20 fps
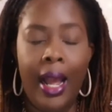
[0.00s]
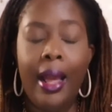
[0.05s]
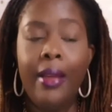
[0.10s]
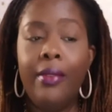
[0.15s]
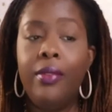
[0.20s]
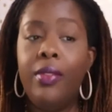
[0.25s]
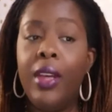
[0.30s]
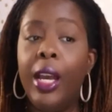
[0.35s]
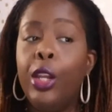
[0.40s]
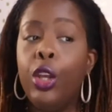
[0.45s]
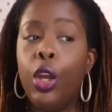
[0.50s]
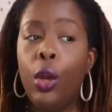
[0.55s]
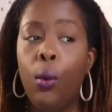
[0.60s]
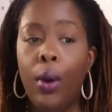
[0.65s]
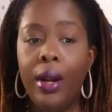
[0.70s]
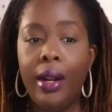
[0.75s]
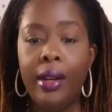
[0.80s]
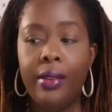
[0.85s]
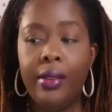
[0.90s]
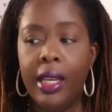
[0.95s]
Then you
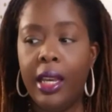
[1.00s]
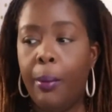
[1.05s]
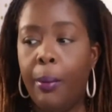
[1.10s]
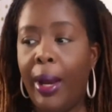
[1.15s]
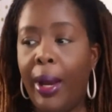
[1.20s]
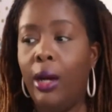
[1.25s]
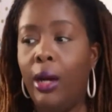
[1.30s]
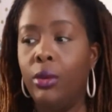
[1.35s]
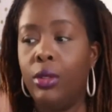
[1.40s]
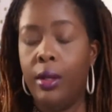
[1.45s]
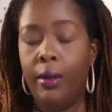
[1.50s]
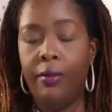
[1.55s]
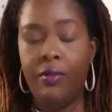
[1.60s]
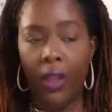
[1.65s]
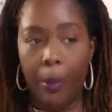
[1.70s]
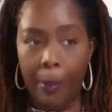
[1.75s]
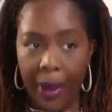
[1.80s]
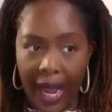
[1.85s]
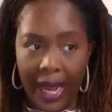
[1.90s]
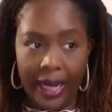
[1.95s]
want to think about
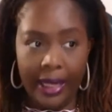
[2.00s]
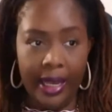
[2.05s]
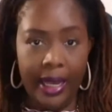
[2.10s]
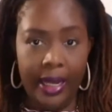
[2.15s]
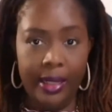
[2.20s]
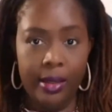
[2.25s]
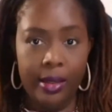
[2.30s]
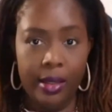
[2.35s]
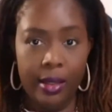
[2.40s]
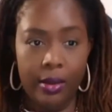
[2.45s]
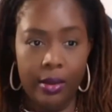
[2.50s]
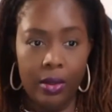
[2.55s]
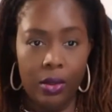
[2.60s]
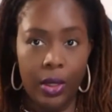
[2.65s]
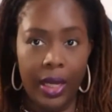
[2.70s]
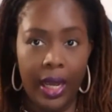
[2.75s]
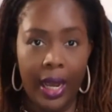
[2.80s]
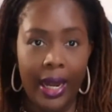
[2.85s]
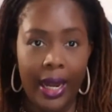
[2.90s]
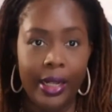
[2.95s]
the back end.
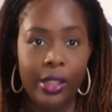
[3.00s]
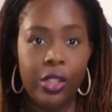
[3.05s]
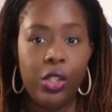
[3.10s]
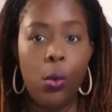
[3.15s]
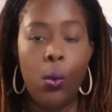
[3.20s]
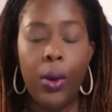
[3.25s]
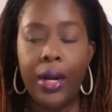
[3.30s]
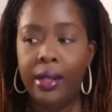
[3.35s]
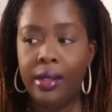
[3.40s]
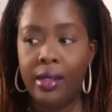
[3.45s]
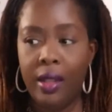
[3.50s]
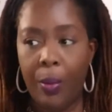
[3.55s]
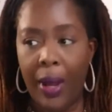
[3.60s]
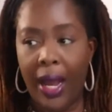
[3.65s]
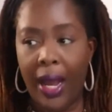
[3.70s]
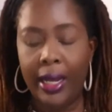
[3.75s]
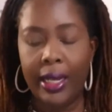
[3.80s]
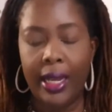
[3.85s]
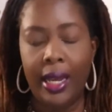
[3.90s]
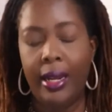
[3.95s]
Okay, so what is the
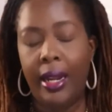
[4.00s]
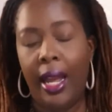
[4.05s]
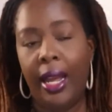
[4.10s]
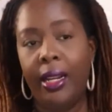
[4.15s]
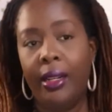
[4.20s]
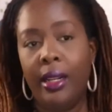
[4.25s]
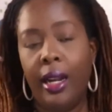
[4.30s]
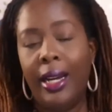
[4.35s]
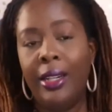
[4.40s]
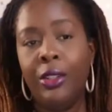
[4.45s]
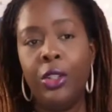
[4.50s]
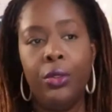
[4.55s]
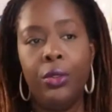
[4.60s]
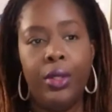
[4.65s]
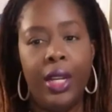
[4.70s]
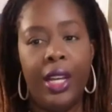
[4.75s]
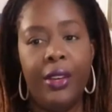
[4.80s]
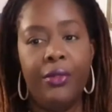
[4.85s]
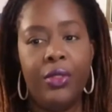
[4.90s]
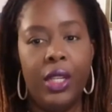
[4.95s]
back end? And
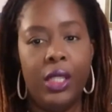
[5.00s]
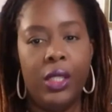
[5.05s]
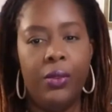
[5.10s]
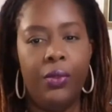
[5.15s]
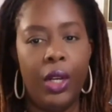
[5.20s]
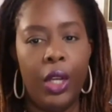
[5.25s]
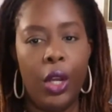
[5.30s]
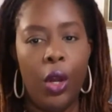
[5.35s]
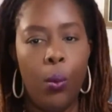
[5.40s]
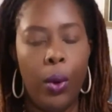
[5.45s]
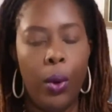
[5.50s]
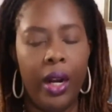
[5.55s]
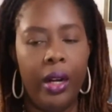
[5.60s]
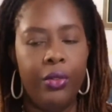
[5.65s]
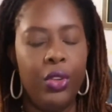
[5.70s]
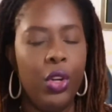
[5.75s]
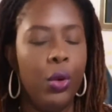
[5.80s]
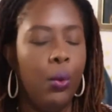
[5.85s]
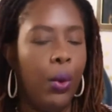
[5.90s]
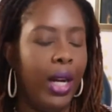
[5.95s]
underneath this video, wherever
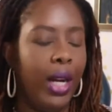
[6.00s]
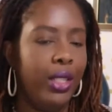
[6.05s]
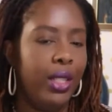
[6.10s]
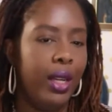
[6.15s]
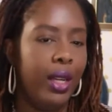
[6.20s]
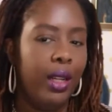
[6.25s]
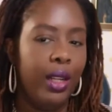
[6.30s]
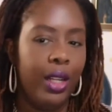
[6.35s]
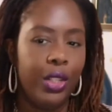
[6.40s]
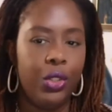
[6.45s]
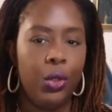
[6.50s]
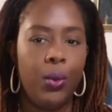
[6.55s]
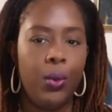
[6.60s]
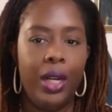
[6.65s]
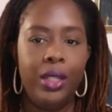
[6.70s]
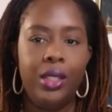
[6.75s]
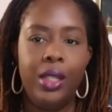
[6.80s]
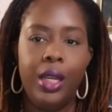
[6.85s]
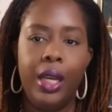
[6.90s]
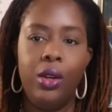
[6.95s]
you're watching, unless you're
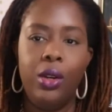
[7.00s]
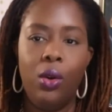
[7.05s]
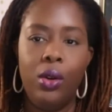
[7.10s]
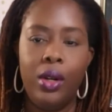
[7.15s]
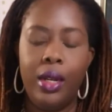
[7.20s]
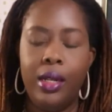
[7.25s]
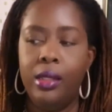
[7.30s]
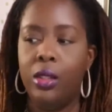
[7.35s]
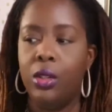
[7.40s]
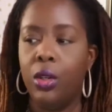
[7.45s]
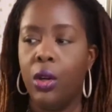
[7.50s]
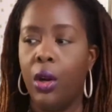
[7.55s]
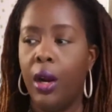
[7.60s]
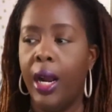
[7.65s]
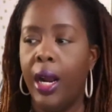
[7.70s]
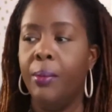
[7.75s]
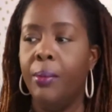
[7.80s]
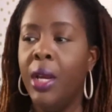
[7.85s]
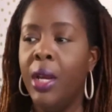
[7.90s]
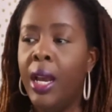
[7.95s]
watching it on
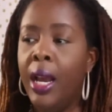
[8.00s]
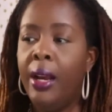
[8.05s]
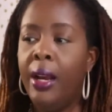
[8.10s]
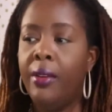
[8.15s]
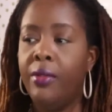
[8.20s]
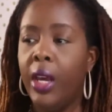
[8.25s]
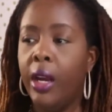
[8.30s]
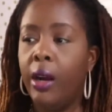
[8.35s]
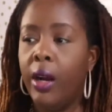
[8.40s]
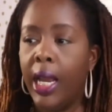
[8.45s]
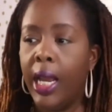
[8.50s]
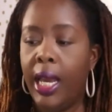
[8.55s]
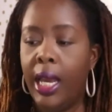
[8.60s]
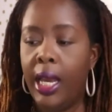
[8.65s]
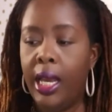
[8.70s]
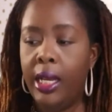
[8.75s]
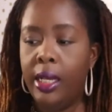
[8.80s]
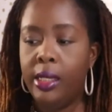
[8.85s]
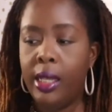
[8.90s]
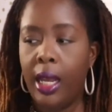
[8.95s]
Instagram, there
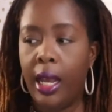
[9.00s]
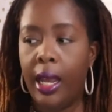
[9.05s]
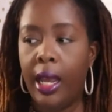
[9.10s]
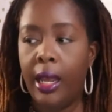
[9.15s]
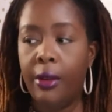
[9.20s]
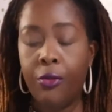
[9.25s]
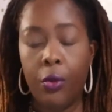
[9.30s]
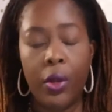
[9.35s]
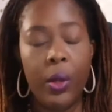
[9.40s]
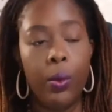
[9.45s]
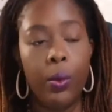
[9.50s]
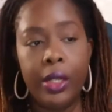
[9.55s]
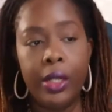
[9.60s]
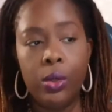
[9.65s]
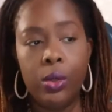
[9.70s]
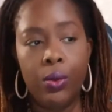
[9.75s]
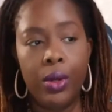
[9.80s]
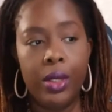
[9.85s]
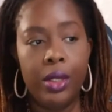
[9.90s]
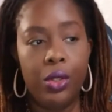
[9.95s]
is a free
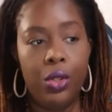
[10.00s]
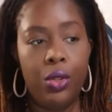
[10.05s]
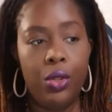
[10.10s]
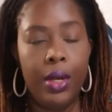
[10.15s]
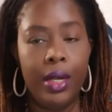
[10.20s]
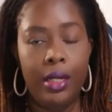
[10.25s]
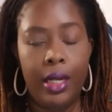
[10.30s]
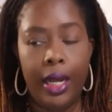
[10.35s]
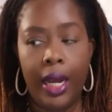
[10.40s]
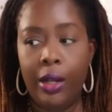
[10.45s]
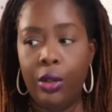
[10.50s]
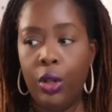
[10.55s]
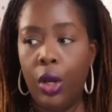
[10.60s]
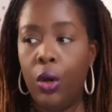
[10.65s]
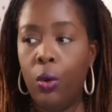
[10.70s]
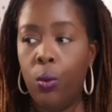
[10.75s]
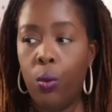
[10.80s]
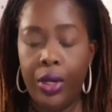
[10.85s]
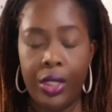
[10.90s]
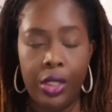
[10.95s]
resource that you can
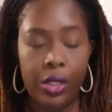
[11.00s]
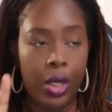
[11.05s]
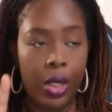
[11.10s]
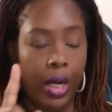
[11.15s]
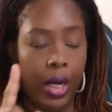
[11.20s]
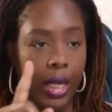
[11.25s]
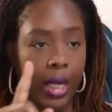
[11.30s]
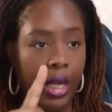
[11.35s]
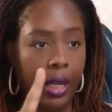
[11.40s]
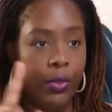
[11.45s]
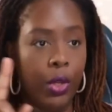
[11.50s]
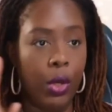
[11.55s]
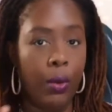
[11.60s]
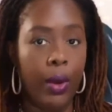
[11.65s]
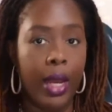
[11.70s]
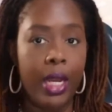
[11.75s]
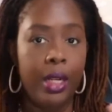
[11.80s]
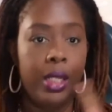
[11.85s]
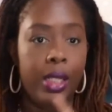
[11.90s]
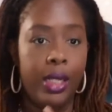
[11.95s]
download, which is going to give you
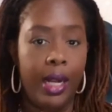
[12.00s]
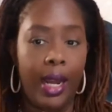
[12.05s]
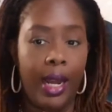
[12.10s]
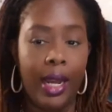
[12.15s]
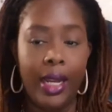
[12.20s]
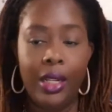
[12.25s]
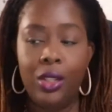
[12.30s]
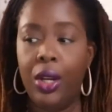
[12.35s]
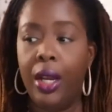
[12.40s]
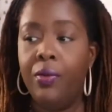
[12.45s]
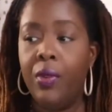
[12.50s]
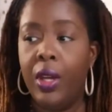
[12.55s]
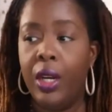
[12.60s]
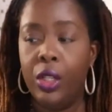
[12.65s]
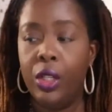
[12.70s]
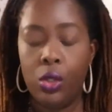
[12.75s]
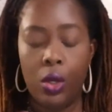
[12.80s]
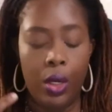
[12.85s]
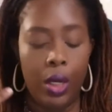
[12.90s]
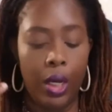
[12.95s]
each stage, and then
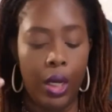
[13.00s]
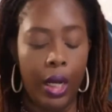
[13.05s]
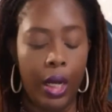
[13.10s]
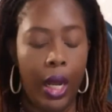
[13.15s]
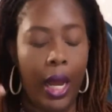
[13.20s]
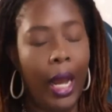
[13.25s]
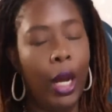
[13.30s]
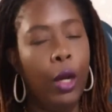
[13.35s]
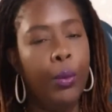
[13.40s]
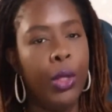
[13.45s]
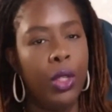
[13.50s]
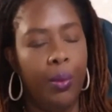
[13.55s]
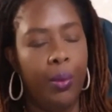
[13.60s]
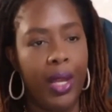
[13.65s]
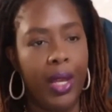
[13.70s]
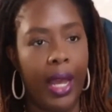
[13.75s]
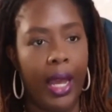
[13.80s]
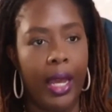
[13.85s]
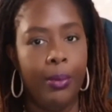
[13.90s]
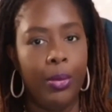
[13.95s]
it's going to help you to
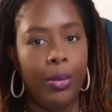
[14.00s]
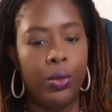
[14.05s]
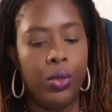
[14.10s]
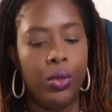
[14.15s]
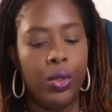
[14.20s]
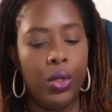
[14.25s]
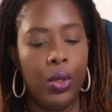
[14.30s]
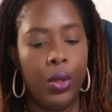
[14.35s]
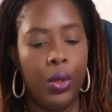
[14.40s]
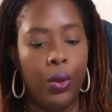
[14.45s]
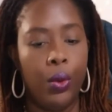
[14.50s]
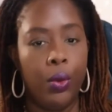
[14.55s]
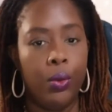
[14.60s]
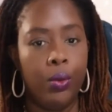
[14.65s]
be able to